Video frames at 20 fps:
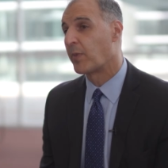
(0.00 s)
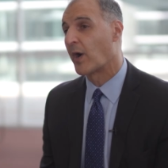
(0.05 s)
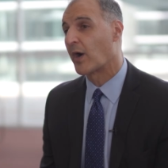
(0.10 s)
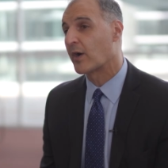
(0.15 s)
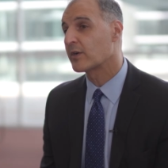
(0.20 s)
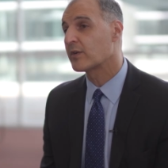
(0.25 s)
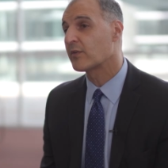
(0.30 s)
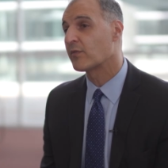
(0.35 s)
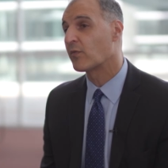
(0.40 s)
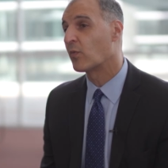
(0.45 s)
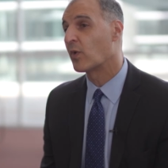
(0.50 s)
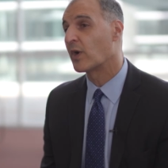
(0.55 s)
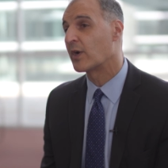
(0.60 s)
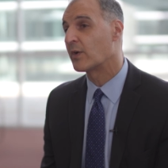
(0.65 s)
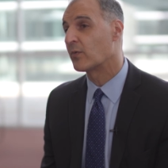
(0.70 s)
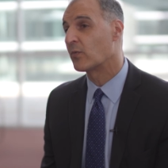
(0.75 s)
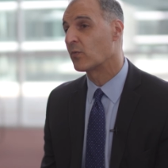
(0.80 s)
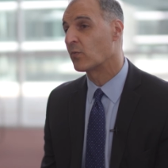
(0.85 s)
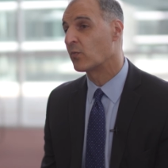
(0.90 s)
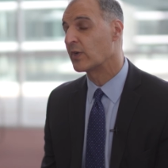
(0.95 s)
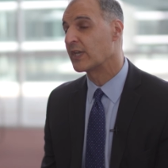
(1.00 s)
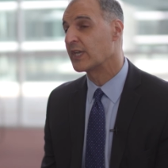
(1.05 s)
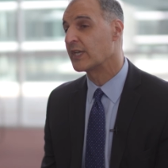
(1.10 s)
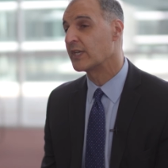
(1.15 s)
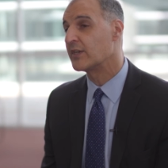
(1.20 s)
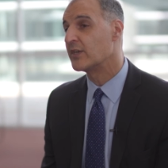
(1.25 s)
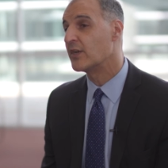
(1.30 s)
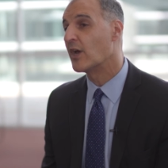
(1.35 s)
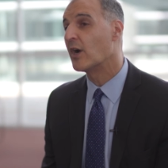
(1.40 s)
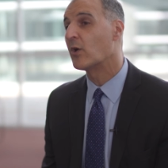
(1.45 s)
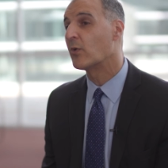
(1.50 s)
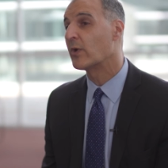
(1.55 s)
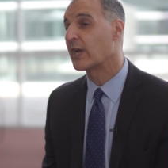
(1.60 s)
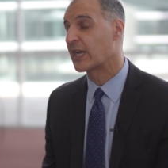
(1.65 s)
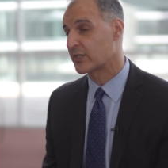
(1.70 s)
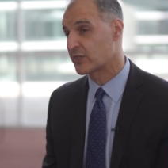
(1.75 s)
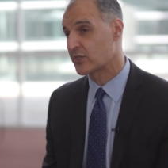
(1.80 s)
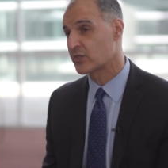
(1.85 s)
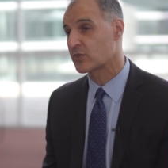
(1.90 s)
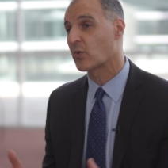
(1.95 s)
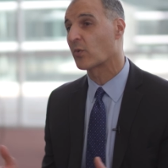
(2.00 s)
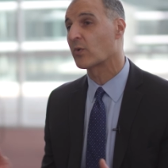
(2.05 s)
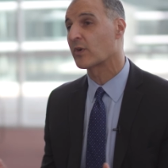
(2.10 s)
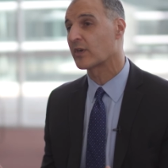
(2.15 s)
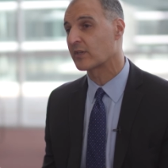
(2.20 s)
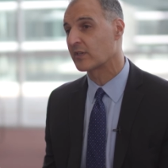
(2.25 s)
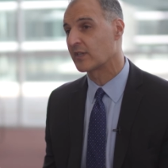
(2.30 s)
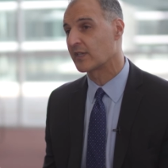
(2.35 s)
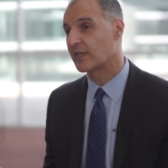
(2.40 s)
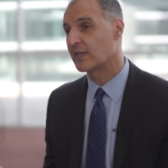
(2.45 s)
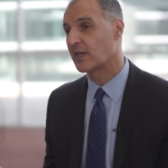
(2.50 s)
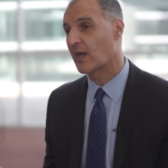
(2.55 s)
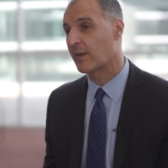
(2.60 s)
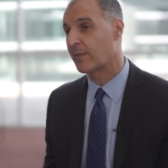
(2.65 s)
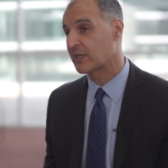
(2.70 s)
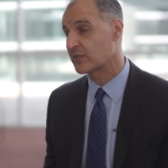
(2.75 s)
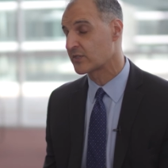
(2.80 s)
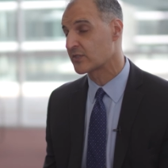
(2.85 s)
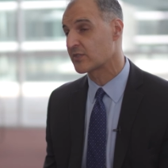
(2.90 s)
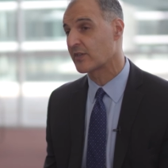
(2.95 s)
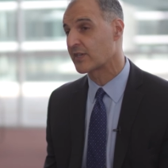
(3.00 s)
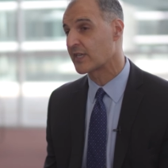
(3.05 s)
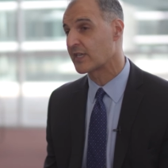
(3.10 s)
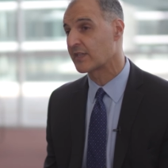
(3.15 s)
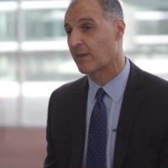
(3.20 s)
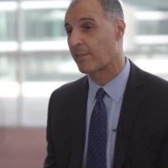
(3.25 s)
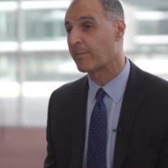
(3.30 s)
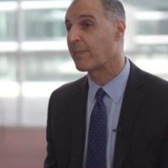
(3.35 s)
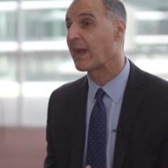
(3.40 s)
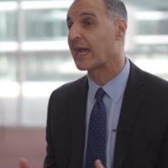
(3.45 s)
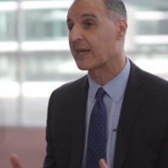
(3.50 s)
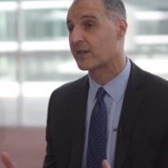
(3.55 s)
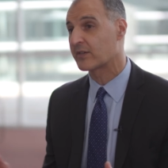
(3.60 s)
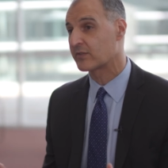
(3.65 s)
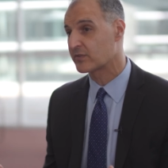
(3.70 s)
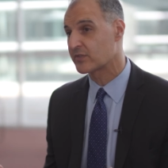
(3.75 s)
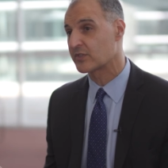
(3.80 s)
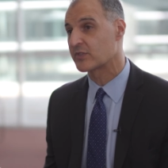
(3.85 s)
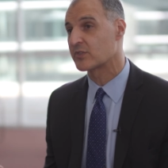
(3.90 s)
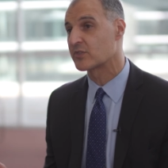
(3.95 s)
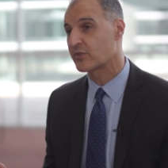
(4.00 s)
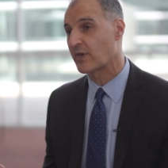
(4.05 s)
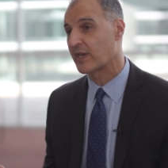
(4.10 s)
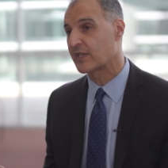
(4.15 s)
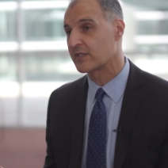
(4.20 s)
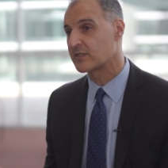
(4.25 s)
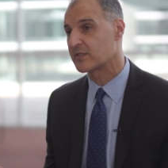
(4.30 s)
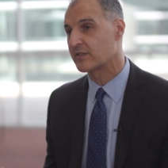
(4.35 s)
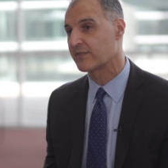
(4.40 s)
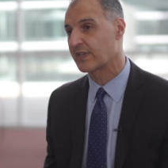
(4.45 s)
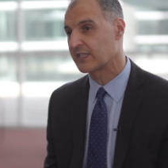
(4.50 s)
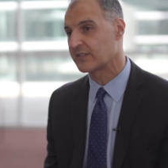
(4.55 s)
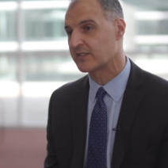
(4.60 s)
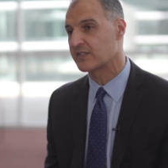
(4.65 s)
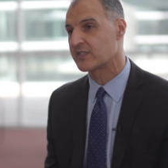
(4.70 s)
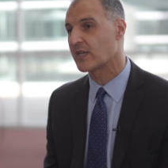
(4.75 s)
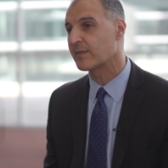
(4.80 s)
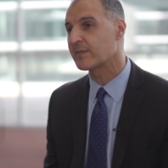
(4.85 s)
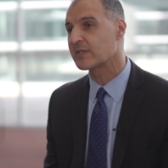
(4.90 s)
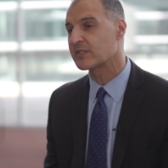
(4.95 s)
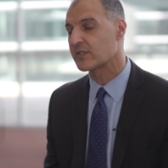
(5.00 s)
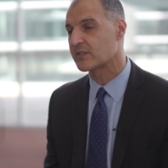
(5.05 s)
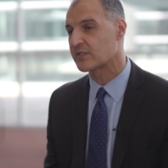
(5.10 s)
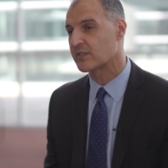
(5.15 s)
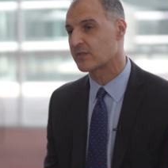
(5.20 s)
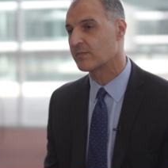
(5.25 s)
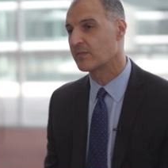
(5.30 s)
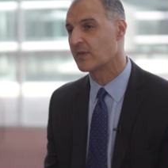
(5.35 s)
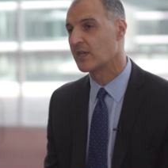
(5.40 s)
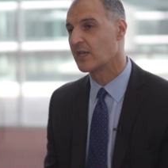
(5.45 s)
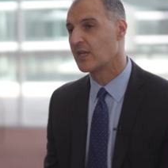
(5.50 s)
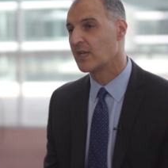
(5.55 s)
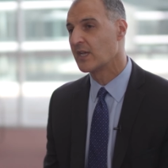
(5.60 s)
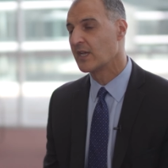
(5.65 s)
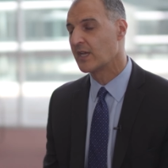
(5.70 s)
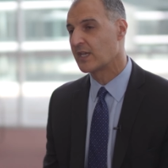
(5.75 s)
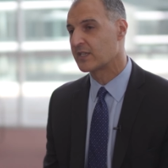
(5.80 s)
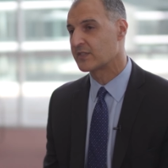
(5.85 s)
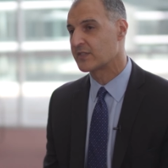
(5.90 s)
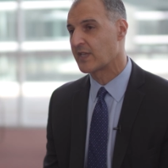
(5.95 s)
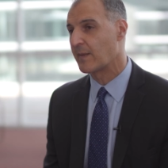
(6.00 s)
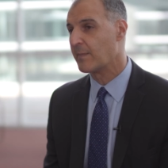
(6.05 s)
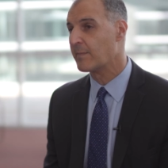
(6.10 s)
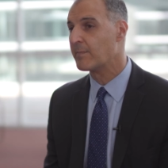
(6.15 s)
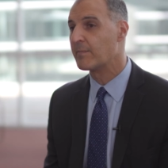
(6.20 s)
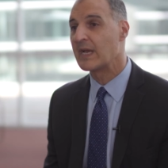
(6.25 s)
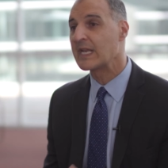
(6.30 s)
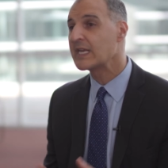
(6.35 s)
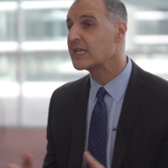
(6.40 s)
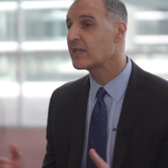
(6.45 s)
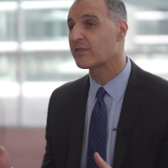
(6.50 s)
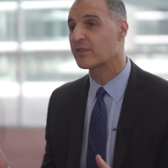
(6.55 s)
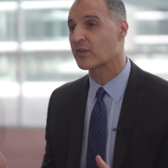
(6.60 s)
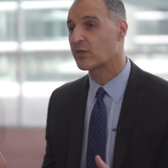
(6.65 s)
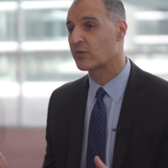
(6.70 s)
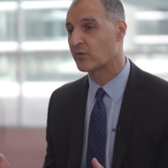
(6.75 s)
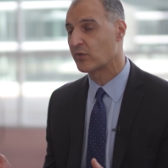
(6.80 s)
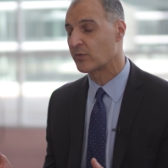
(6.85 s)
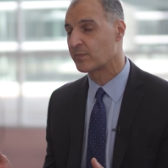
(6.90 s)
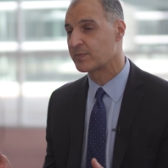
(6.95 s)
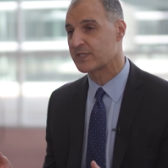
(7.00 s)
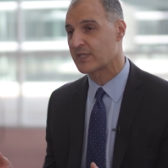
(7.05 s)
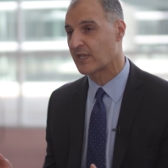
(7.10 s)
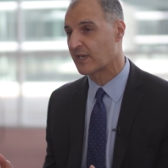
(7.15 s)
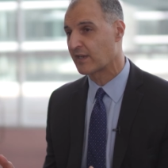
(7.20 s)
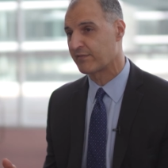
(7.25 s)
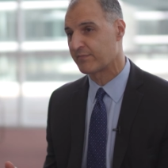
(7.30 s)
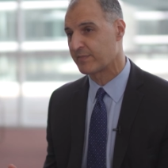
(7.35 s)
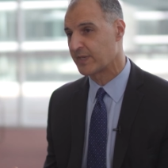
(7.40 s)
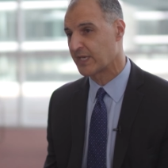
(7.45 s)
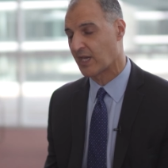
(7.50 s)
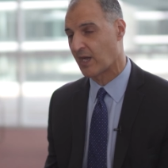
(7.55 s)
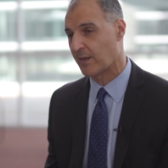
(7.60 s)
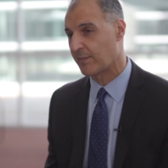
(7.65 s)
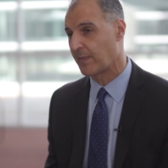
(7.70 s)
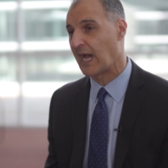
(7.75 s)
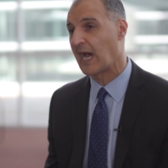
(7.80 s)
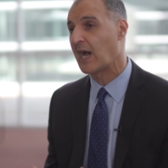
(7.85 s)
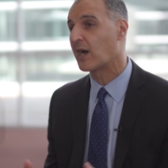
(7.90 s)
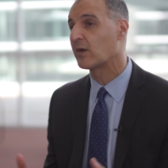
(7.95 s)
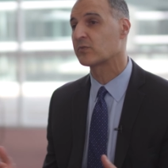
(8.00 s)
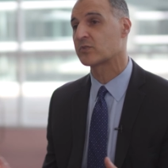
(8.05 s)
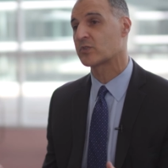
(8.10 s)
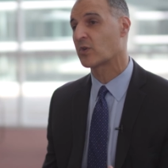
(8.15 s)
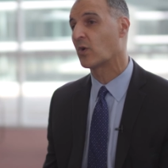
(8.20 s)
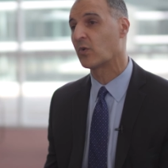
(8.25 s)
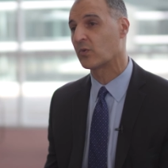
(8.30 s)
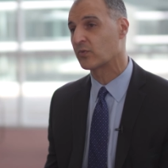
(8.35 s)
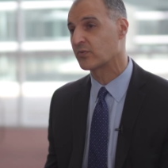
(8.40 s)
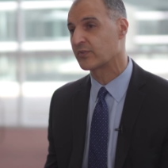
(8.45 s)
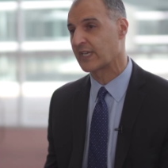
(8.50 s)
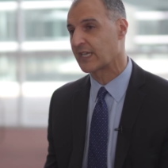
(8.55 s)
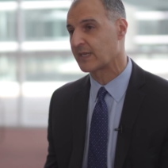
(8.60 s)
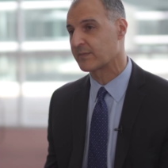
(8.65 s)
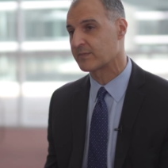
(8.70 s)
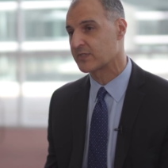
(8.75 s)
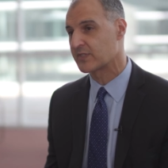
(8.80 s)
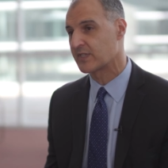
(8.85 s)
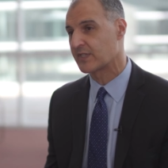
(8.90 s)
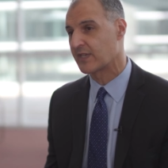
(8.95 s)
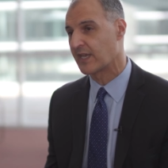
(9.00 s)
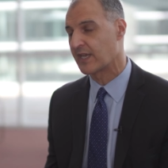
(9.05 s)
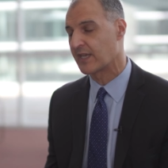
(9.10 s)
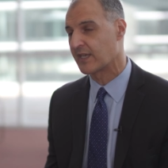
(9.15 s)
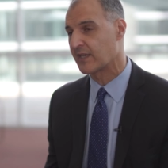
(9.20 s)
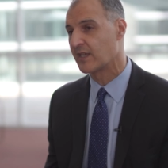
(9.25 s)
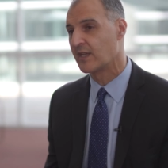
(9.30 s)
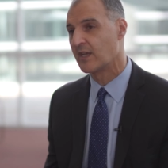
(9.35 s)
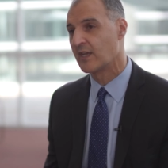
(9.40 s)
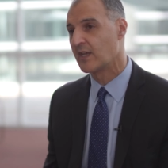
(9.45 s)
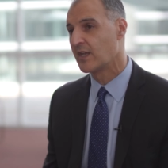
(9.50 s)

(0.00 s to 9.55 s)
part of what we know historically about studying the patterns and trends of anti Semitism is that many of the groups that have become household names today,